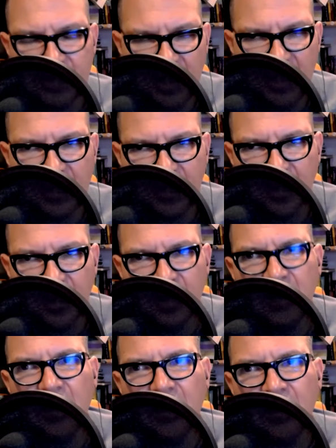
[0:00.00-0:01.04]
data
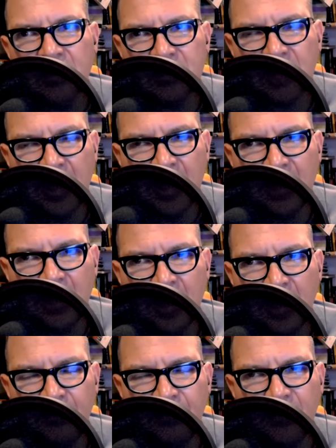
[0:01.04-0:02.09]
is that
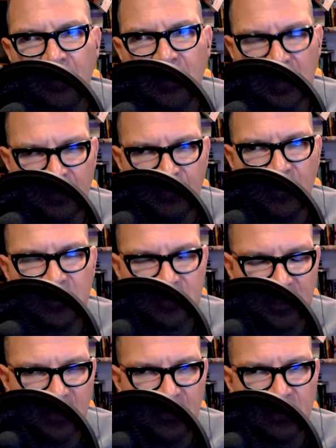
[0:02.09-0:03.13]
um, the impulse to
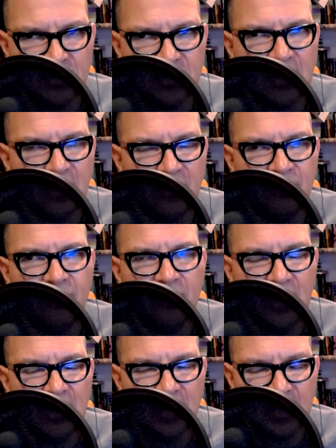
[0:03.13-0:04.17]
kill yourself
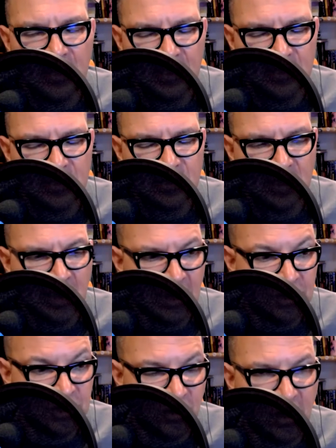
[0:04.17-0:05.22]
is uh,
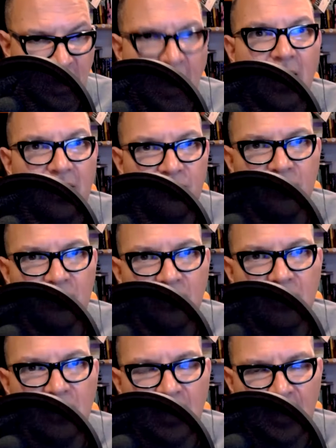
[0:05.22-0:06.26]
short lived.
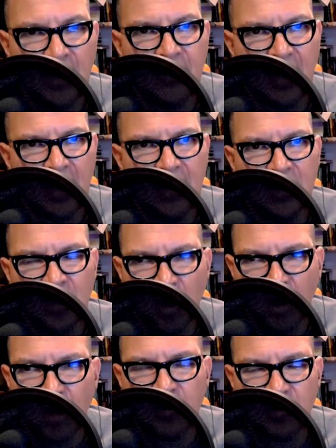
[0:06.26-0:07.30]
And that the
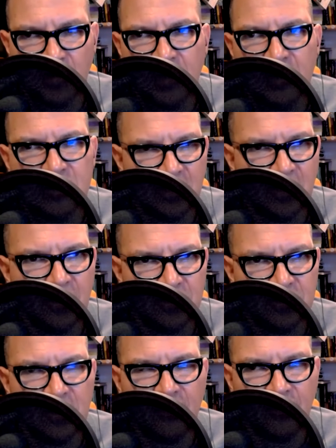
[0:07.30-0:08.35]
harder it is to kill
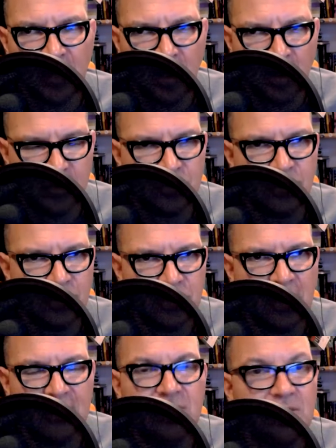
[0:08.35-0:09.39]
yourself, the larger the
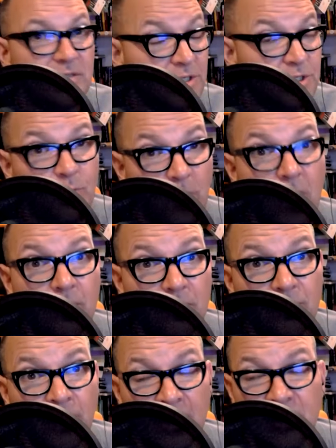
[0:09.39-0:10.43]
chances that you won't.
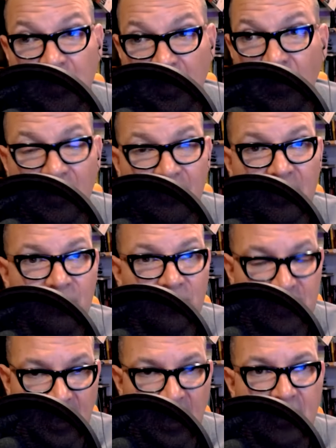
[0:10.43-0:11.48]
Right? Take away
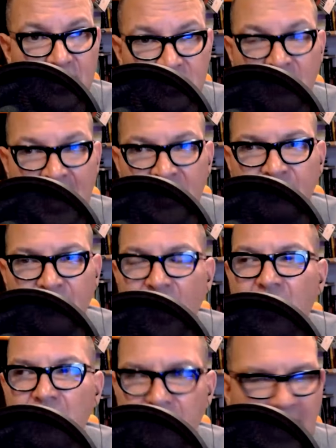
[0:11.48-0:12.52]
people's guns, make them
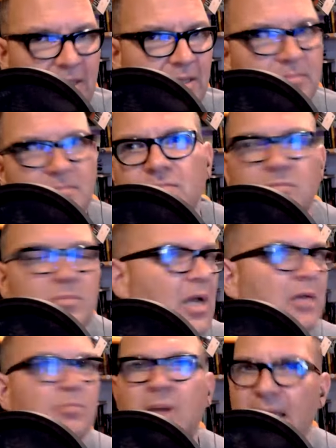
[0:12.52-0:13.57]
make them
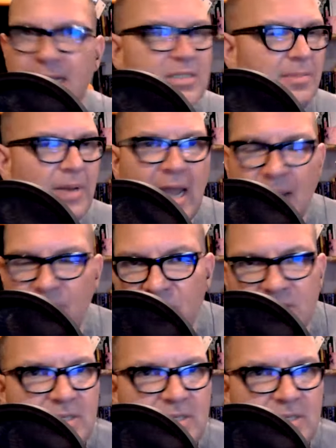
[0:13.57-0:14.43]
uh, plan some elaborate